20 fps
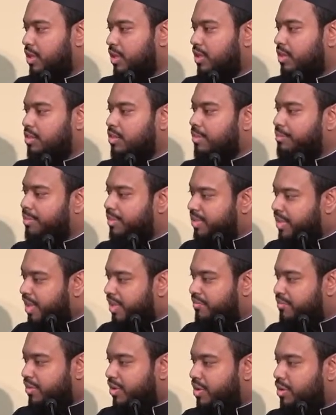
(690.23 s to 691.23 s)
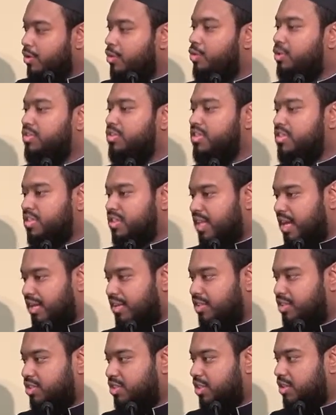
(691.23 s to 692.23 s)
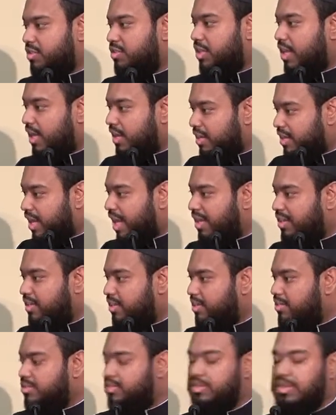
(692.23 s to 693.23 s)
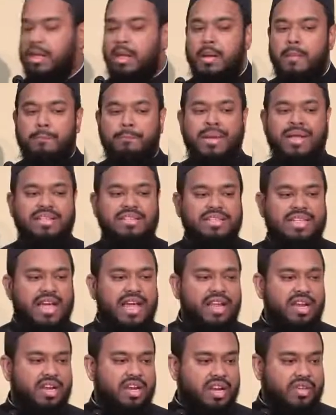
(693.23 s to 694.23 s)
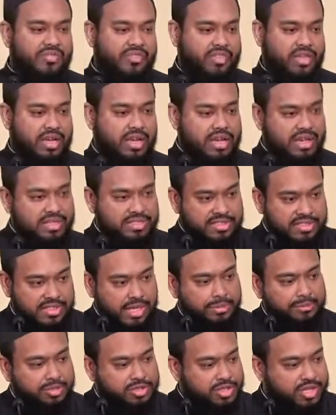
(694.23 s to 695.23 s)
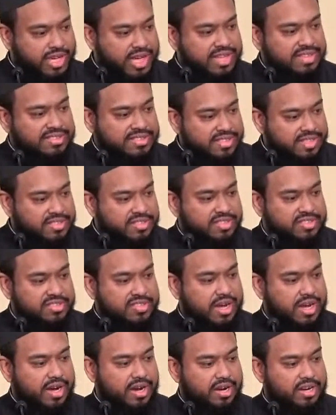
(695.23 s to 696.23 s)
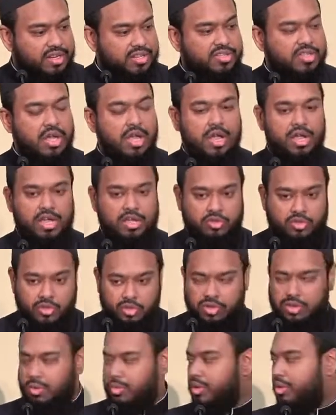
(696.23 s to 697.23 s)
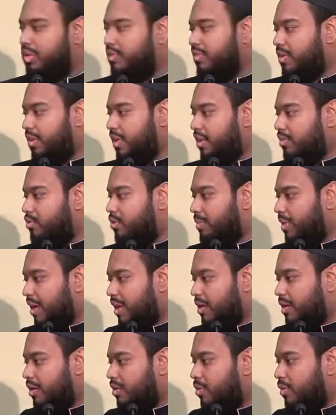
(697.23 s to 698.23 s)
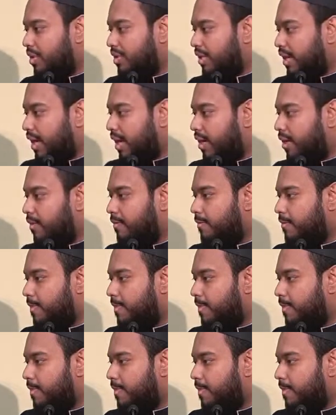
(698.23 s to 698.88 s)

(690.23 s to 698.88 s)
the believer who is intelligent, al-kayyis, man dana nafsa, subjugates their desires to the will of Allah subhanahu wa ta'ala.